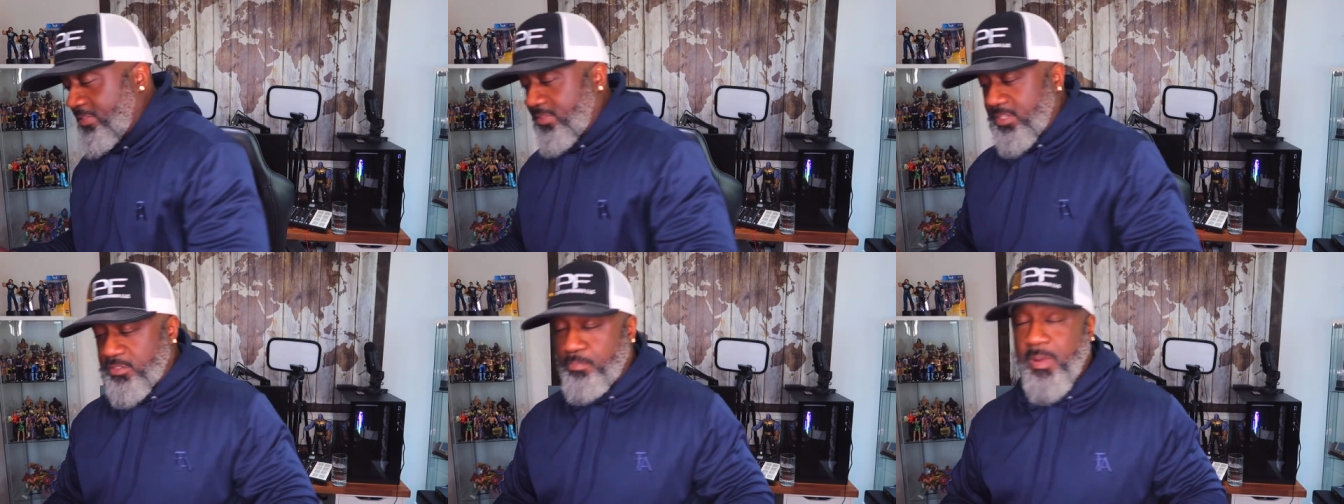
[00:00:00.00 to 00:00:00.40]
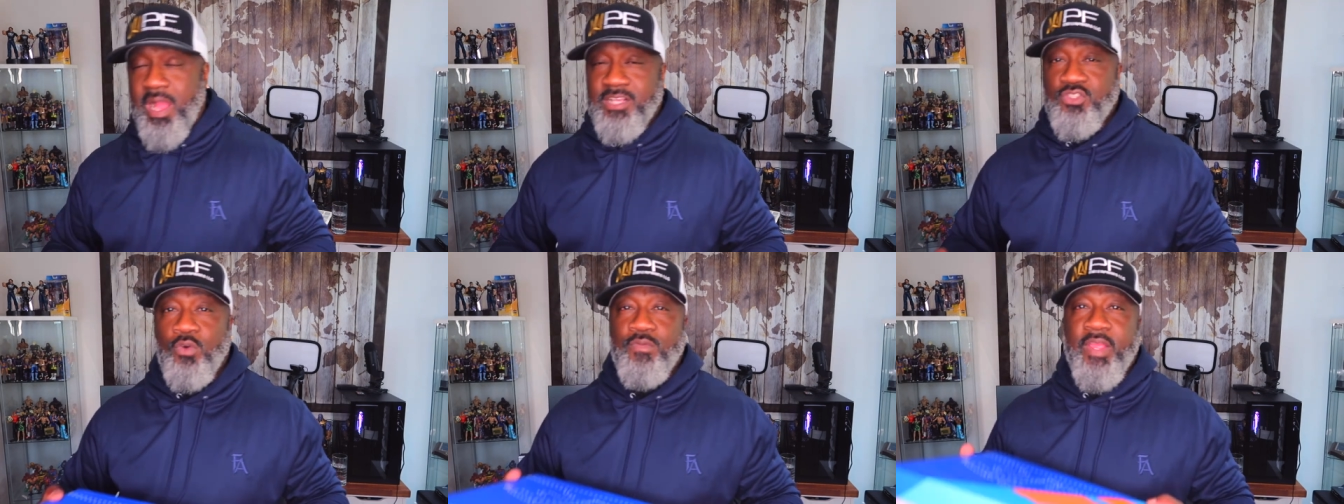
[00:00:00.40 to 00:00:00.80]
get this
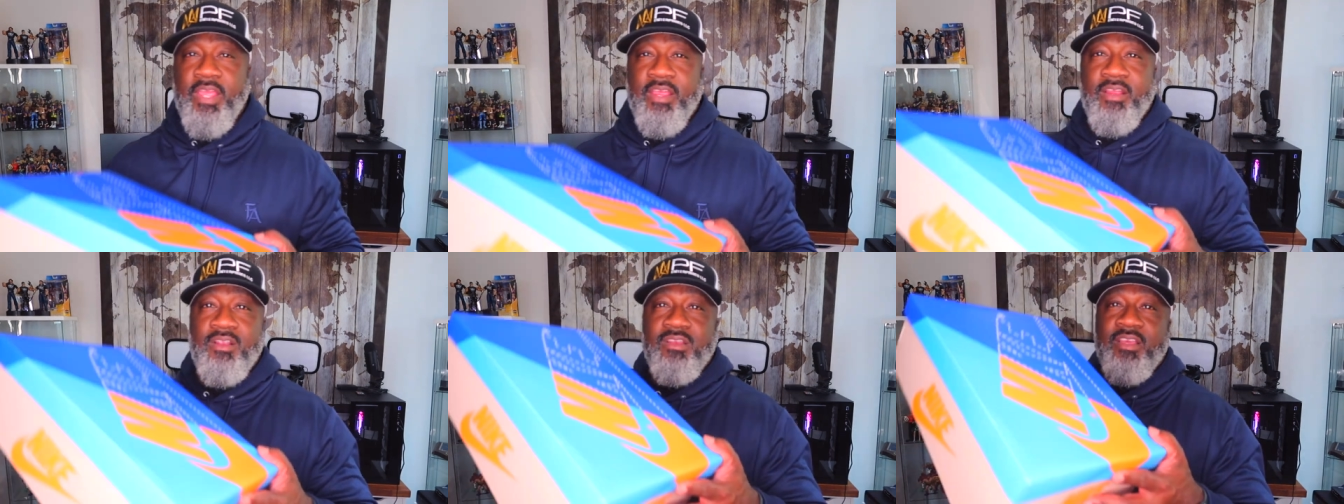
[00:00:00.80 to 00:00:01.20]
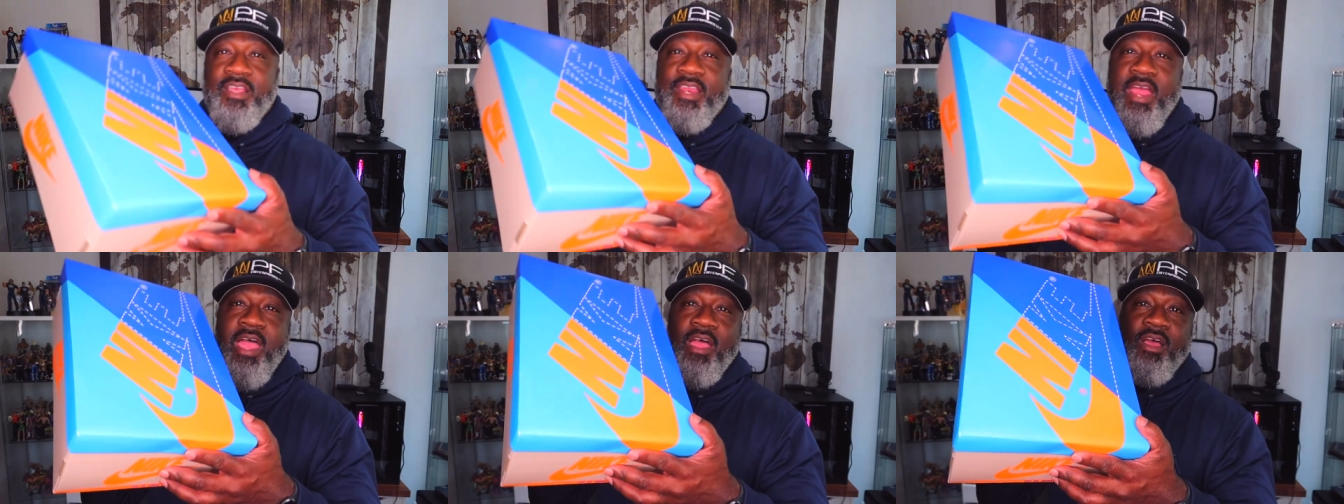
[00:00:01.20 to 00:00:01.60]
box over here.
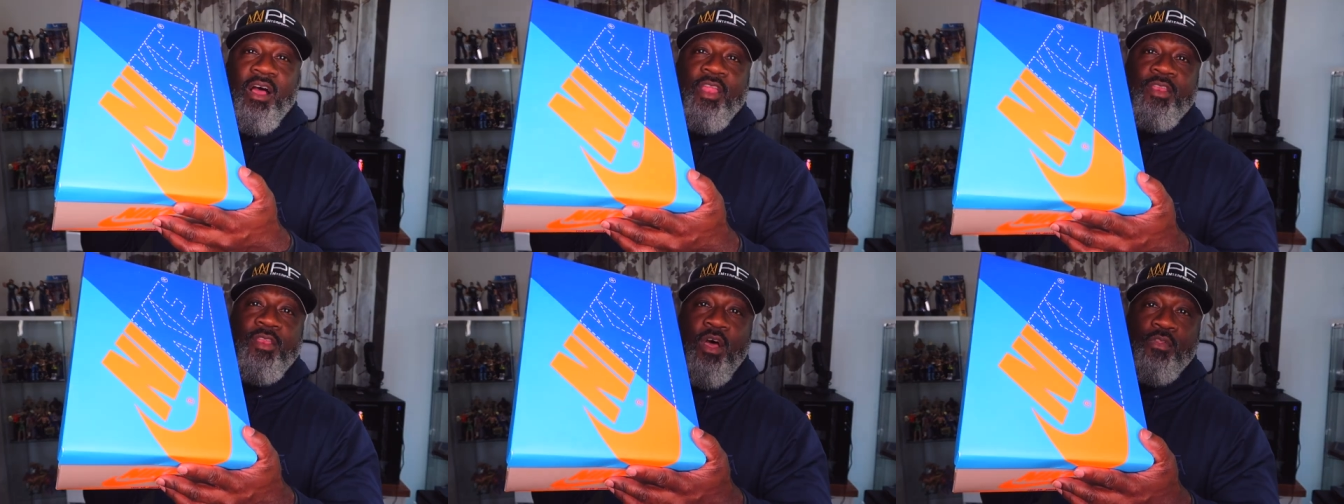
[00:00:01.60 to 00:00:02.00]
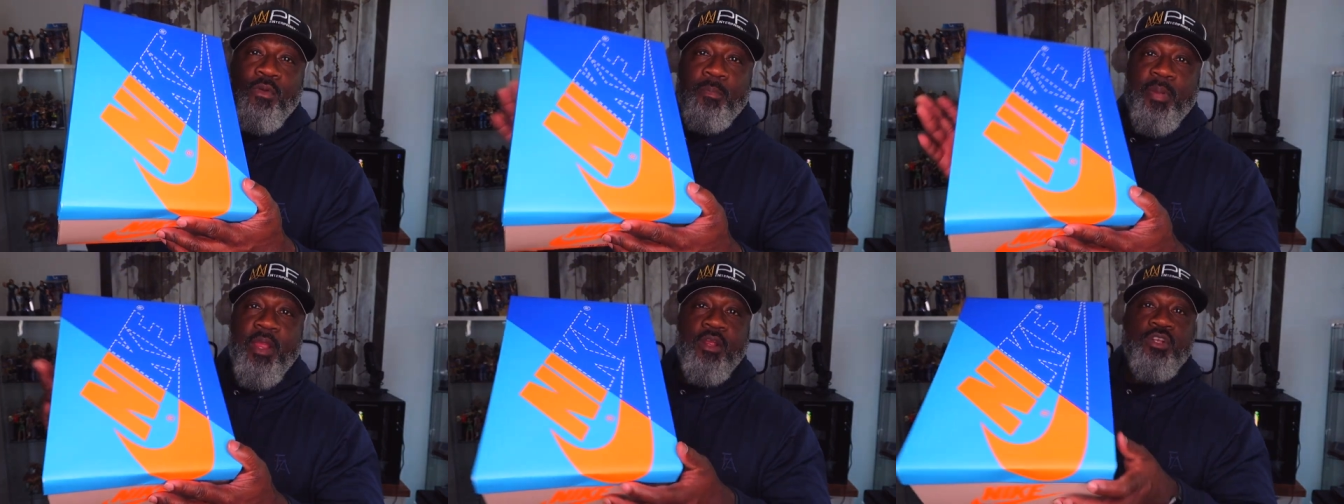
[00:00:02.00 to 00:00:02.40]
Look at that.
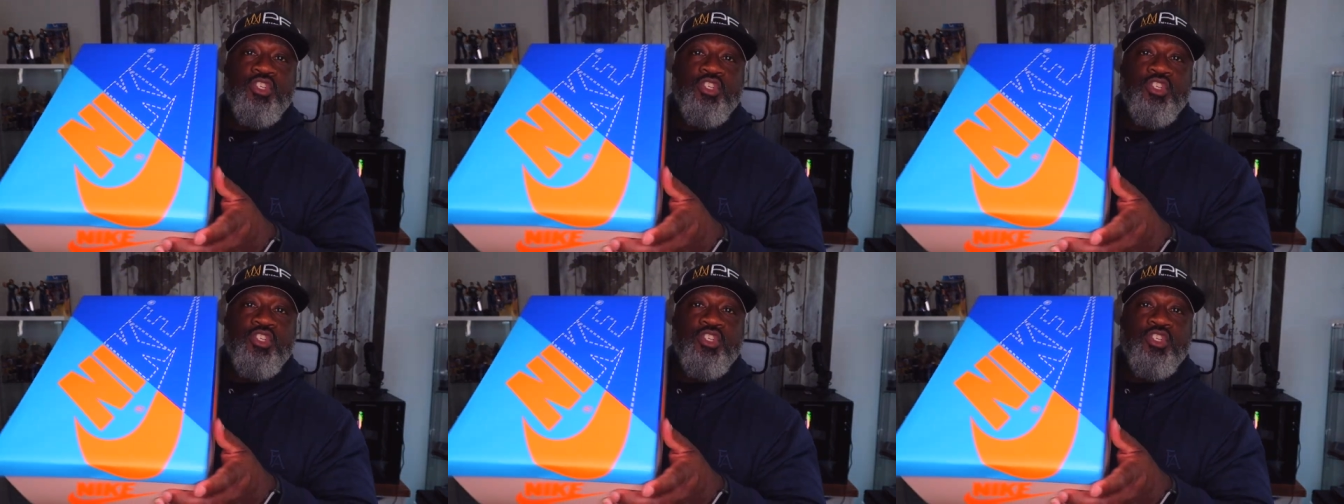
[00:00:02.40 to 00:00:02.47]
Another pair